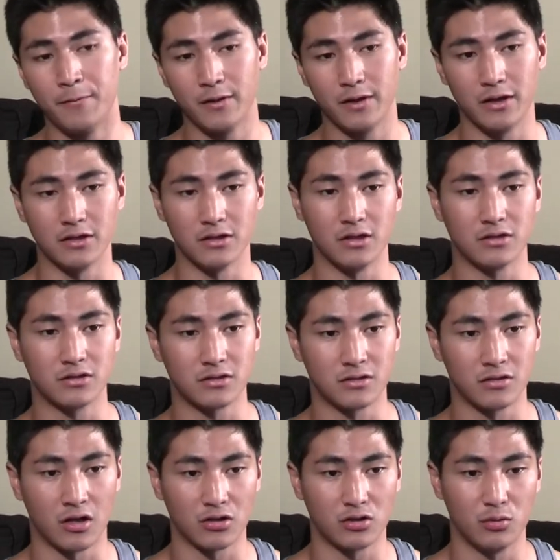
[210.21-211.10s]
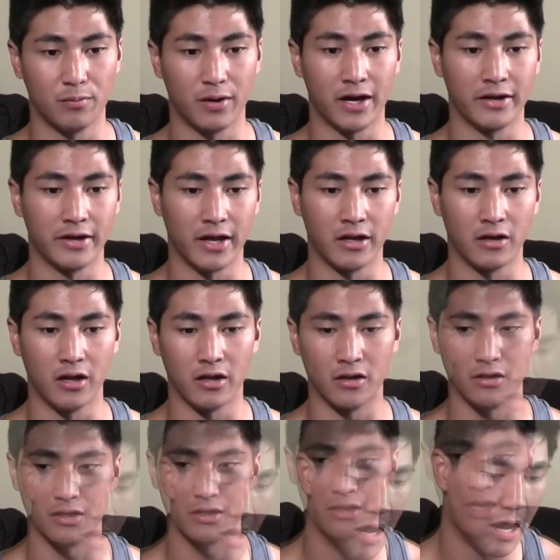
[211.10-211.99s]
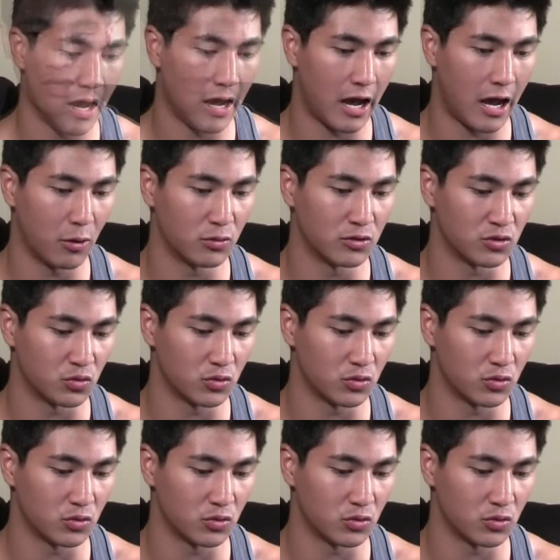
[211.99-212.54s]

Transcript: it's not too bad. And I was